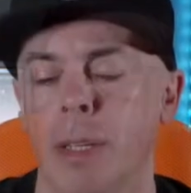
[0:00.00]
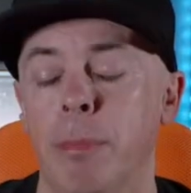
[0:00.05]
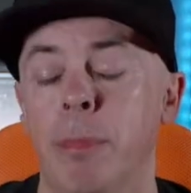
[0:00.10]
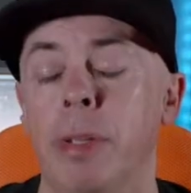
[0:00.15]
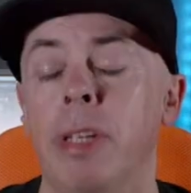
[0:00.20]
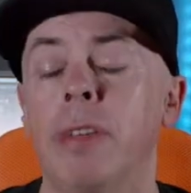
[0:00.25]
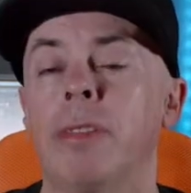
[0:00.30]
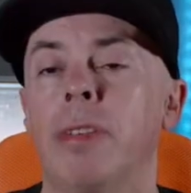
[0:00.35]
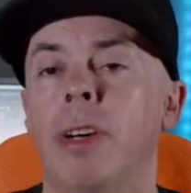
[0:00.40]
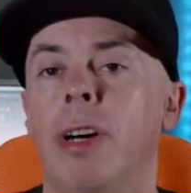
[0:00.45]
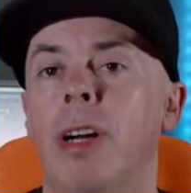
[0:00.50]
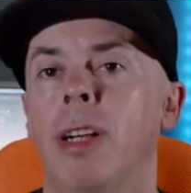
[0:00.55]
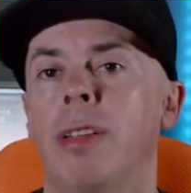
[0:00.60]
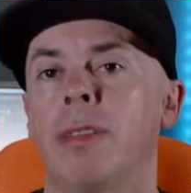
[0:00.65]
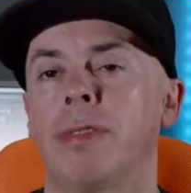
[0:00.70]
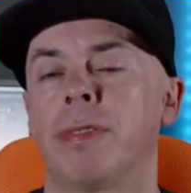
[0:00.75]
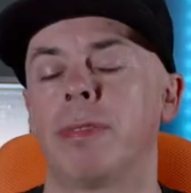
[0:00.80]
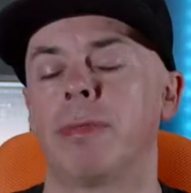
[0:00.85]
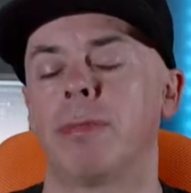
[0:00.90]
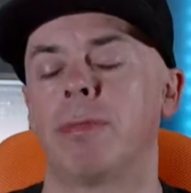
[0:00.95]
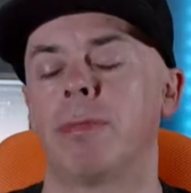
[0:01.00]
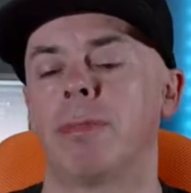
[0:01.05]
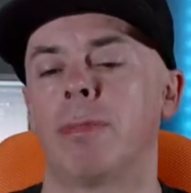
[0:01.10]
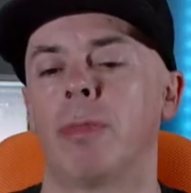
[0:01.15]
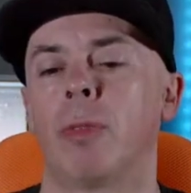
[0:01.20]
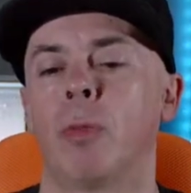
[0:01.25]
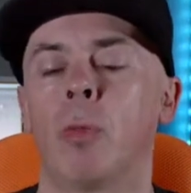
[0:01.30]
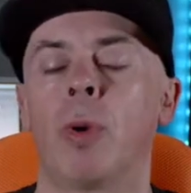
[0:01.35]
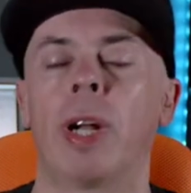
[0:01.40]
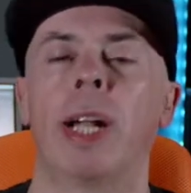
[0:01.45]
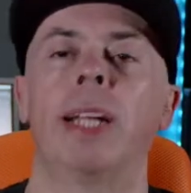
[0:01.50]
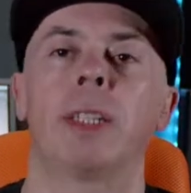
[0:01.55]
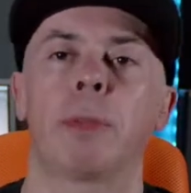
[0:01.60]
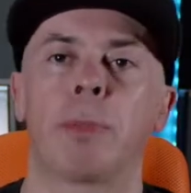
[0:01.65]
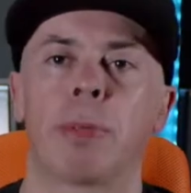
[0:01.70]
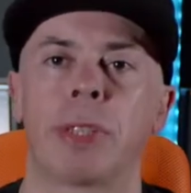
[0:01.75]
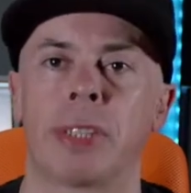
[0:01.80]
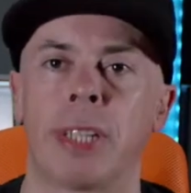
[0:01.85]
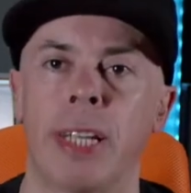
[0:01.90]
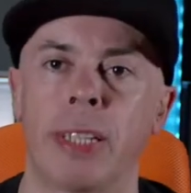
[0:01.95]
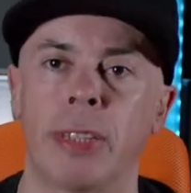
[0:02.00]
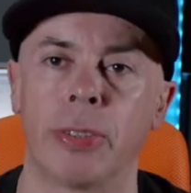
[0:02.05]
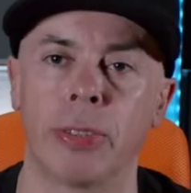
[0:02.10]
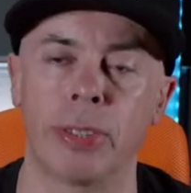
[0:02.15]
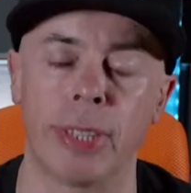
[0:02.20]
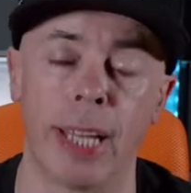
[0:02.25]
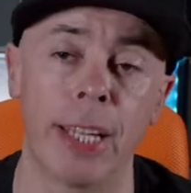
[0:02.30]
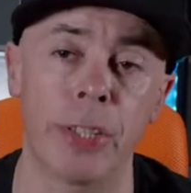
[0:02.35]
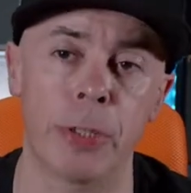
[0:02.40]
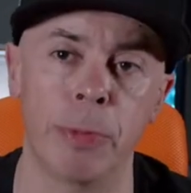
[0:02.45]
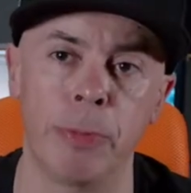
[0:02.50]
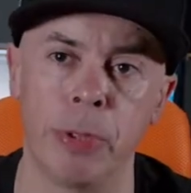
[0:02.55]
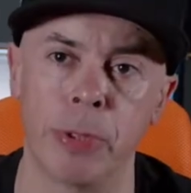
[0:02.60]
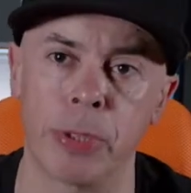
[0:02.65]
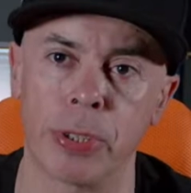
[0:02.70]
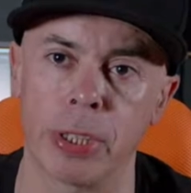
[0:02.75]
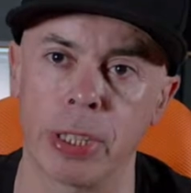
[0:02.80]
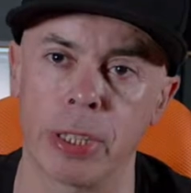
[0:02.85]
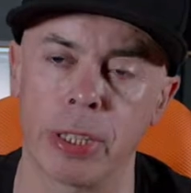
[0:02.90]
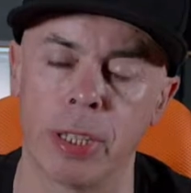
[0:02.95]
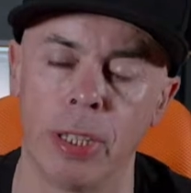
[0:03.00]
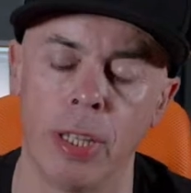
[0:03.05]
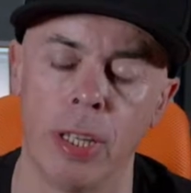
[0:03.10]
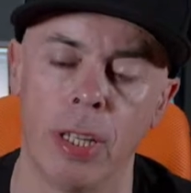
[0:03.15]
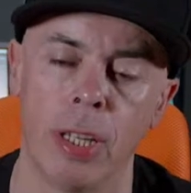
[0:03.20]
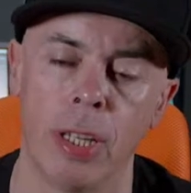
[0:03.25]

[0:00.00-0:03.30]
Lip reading: Being involved 100% on dance music,